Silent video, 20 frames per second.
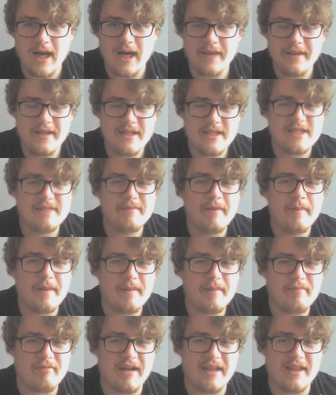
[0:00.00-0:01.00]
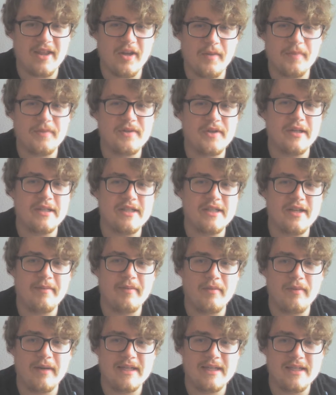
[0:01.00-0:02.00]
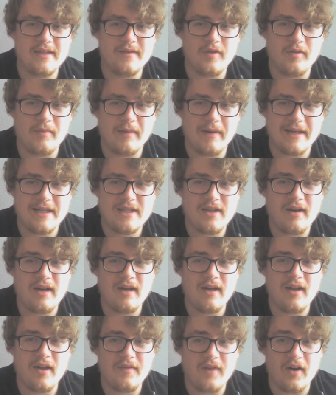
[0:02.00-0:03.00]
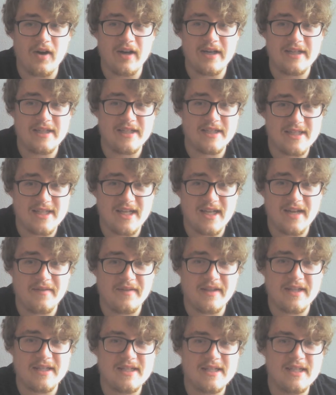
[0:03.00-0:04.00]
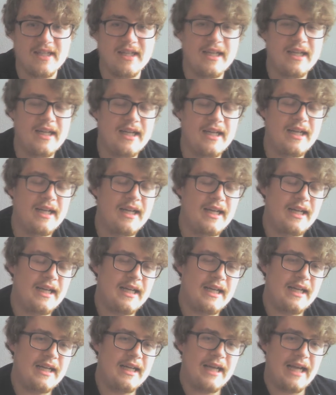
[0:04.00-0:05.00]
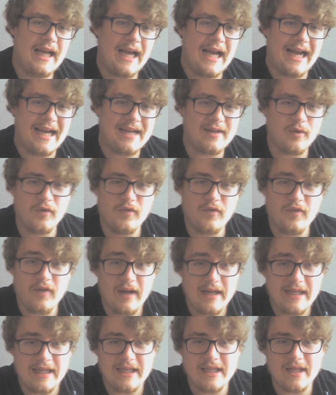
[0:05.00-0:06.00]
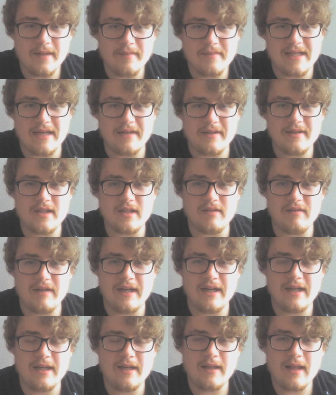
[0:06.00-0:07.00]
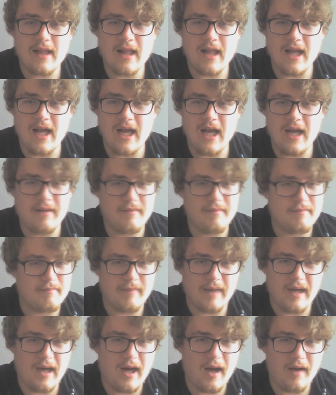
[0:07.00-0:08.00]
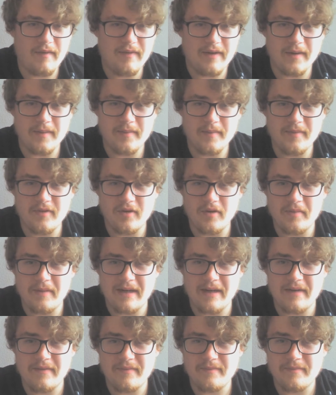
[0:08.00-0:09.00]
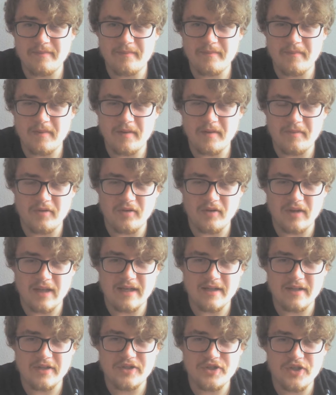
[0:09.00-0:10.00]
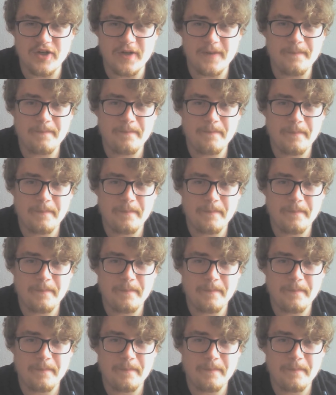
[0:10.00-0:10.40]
this is my big break, the opportunity I've been waiting for my entire life, I deserve this. Angle finally comes down to the ring, about half hour before the end of the show,